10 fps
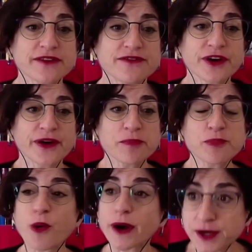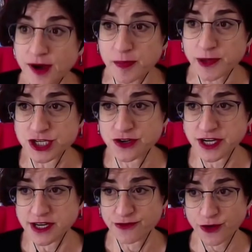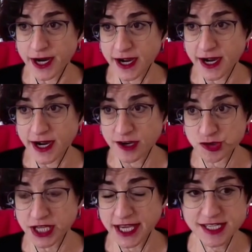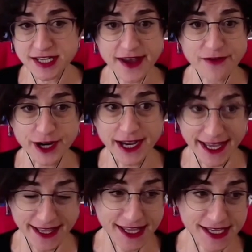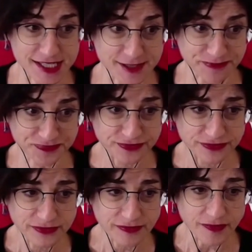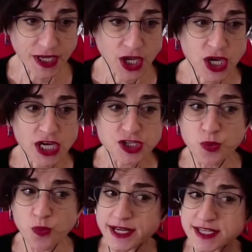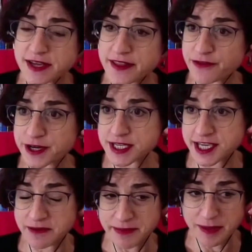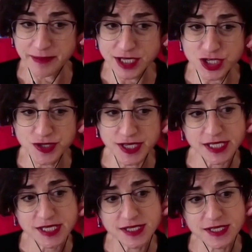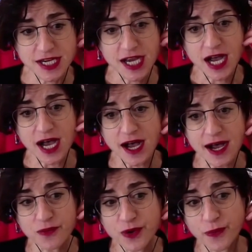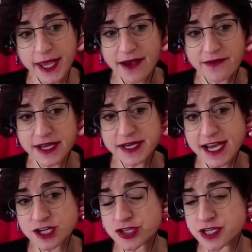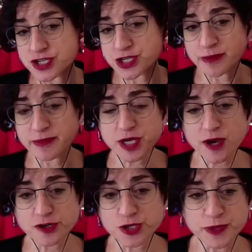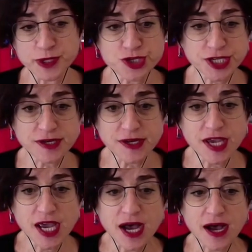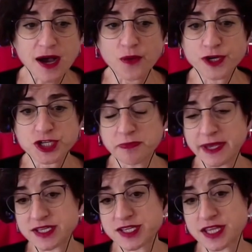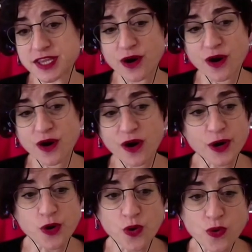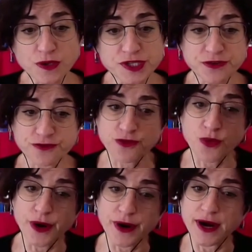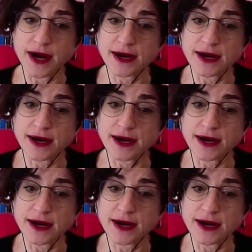very important opportunity for a country like South Africa in this. So what is South Africa's commitment to this? Well, we have a nationally determined contribution, which means that there are goals for